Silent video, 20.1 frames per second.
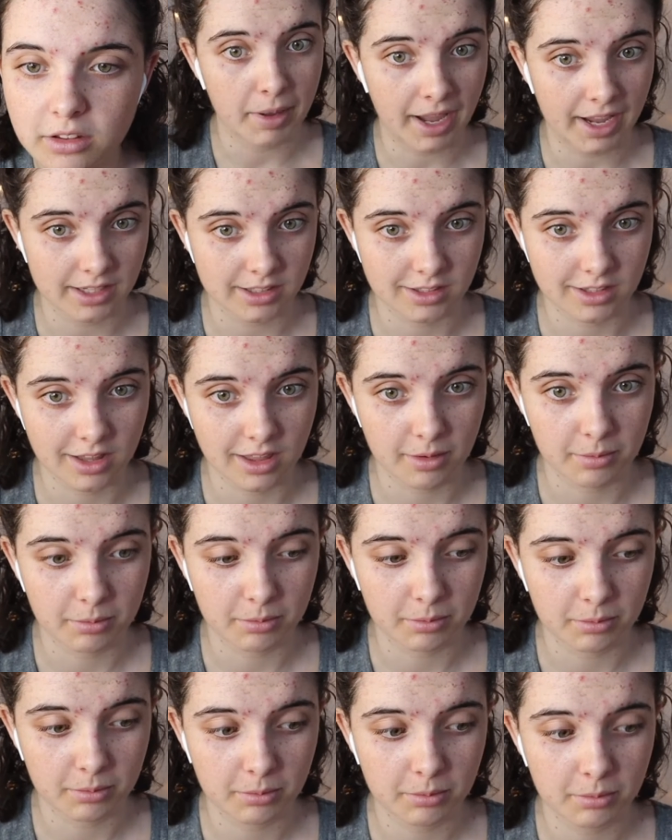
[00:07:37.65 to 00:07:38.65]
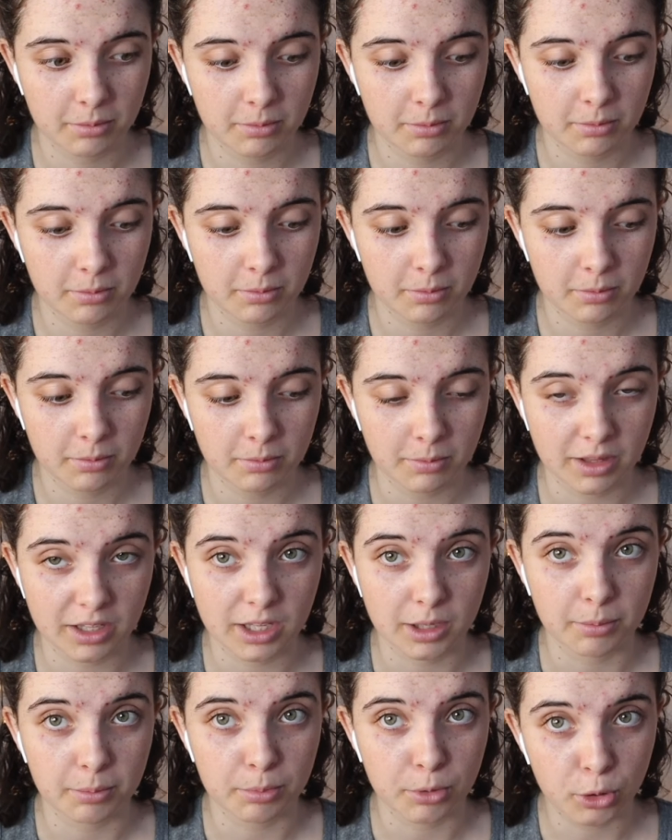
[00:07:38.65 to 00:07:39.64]
Passed them. Like,
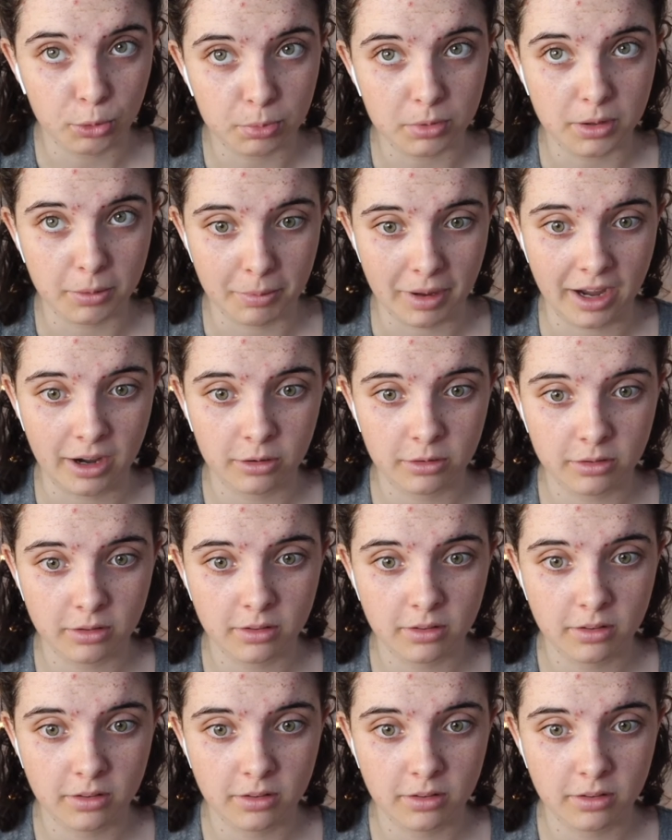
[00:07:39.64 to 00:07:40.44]
he pooped them out.